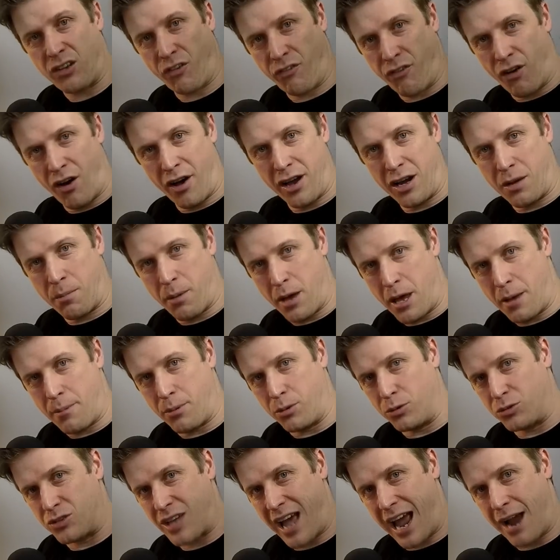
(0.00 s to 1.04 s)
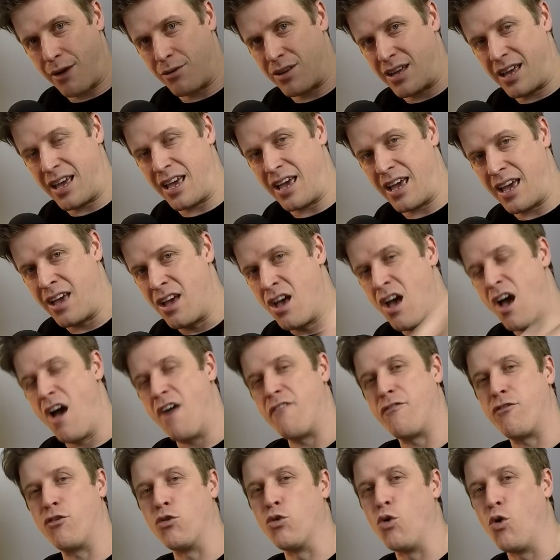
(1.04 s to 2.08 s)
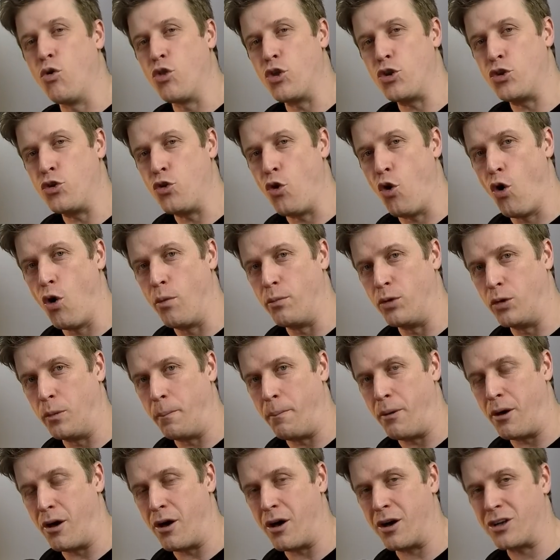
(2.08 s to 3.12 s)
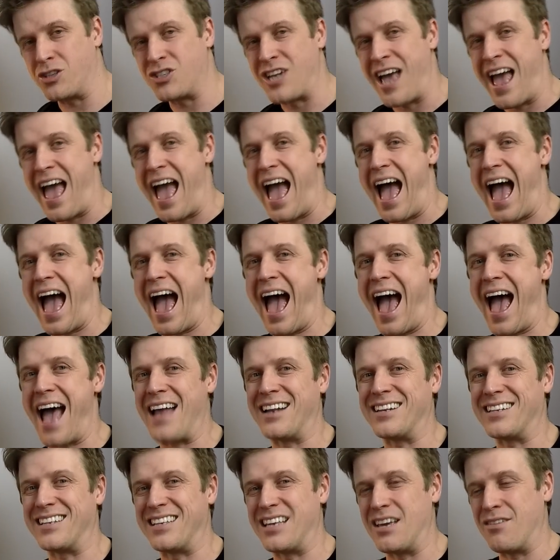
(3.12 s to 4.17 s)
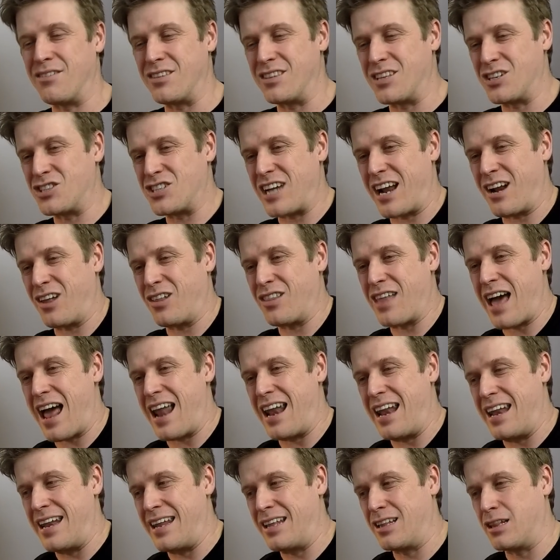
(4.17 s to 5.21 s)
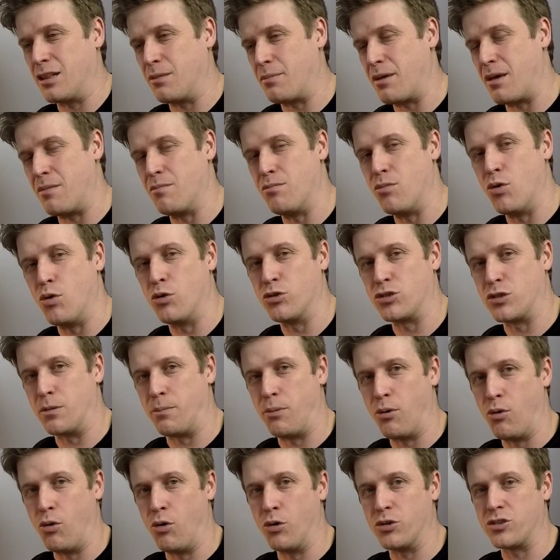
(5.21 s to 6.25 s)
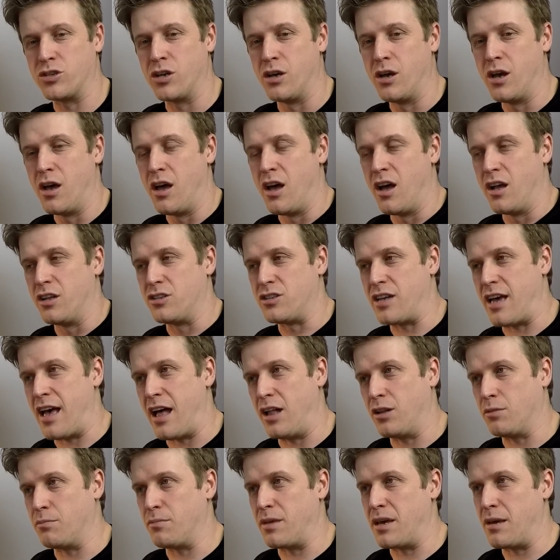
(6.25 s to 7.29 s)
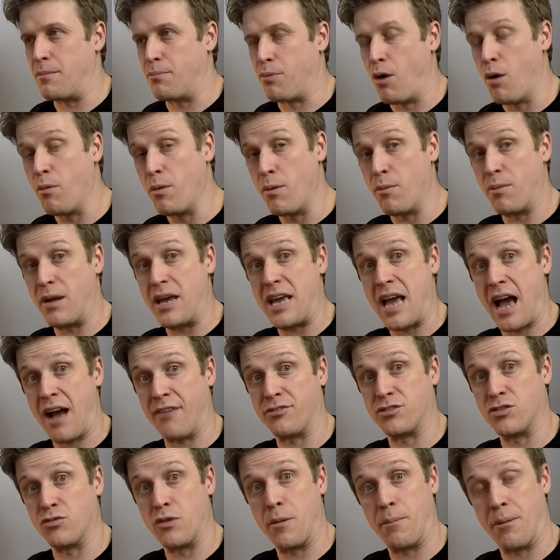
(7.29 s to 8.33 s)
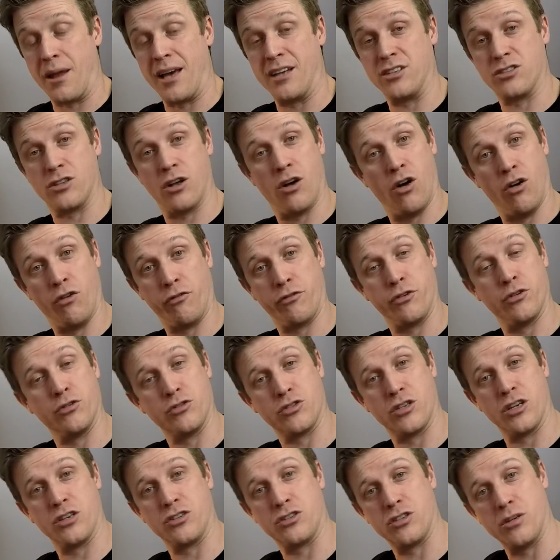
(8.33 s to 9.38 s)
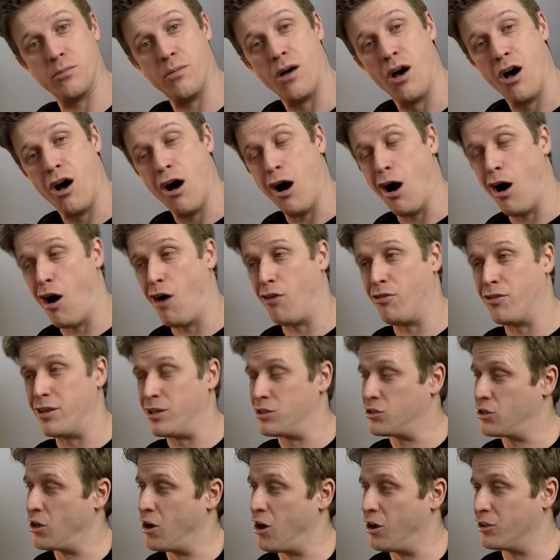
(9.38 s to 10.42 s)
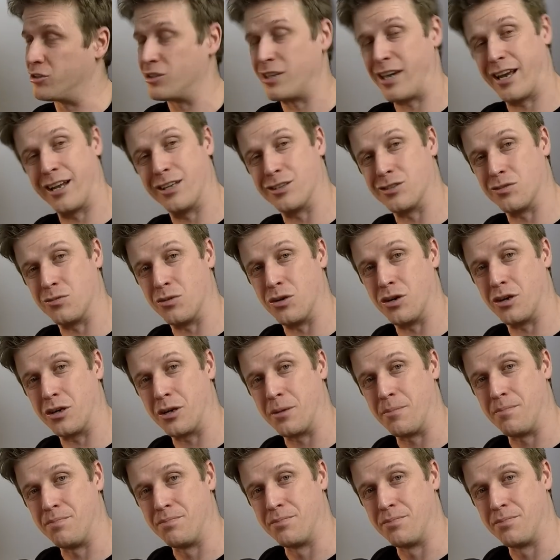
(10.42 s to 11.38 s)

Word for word: fine people down here for all the normal perks and giving the channel that little bit more support to help me probably have to replace the whole fuel system on this car to get it to work.